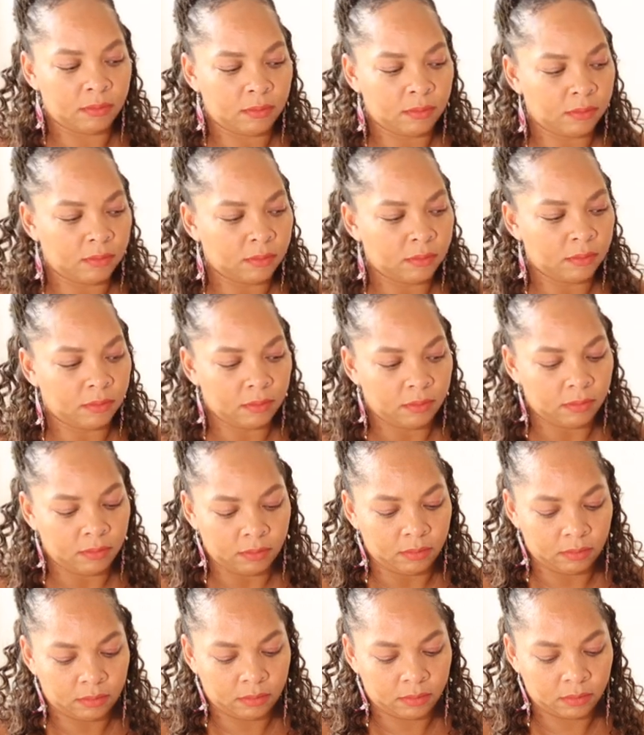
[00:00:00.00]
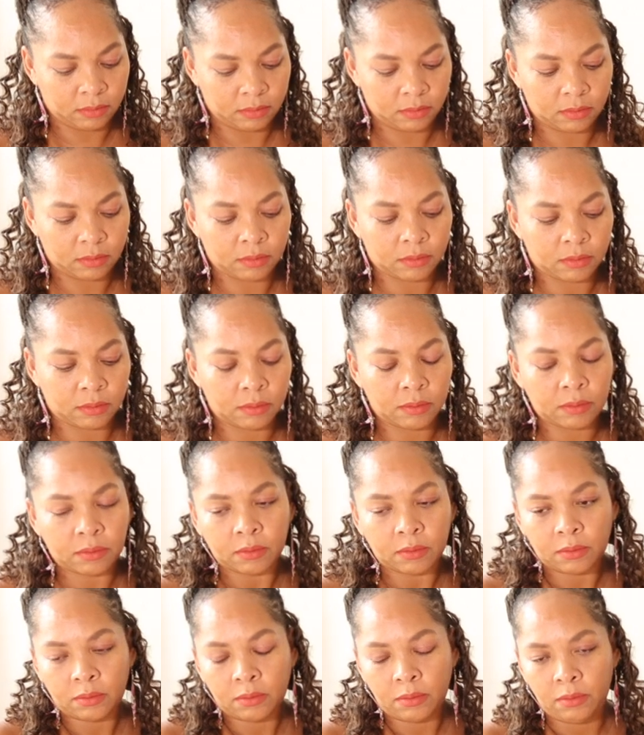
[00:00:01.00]

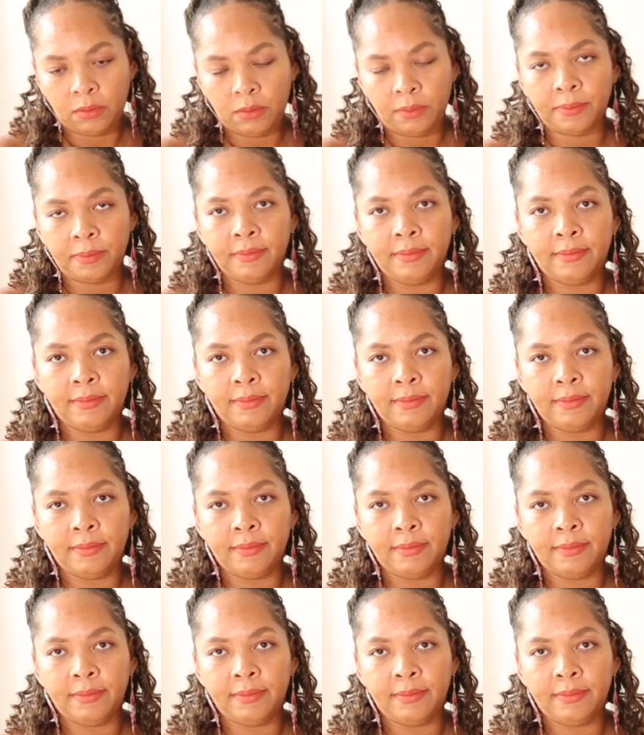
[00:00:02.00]
(silent)